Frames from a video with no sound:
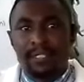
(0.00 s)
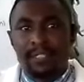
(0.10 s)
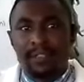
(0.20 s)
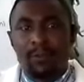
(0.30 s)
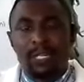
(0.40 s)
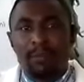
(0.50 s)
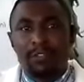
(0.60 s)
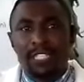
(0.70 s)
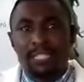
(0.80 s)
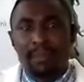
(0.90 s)
What about
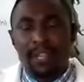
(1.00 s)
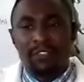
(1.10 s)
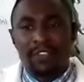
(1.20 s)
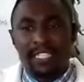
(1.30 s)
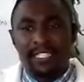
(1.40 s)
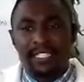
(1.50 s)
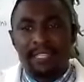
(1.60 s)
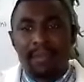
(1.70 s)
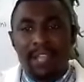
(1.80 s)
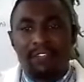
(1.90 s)
this bryophyte? The
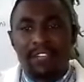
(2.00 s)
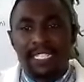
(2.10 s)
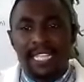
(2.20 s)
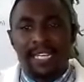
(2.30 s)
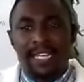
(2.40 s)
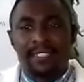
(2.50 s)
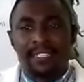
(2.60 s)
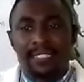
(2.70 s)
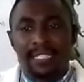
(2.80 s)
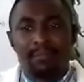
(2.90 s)
bryophyta, the
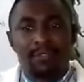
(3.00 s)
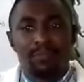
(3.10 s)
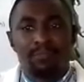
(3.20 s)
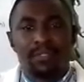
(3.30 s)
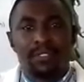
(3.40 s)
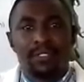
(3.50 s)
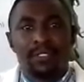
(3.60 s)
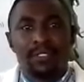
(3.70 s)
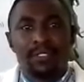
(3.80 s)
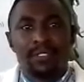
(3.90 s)
subgroup.
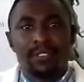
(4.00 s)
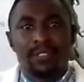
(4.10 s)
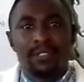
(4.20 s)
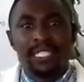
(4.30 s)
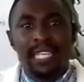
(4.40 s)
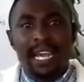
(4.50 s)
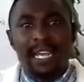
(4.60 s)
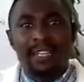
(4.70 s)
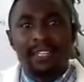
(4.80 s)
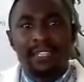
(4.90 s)
These are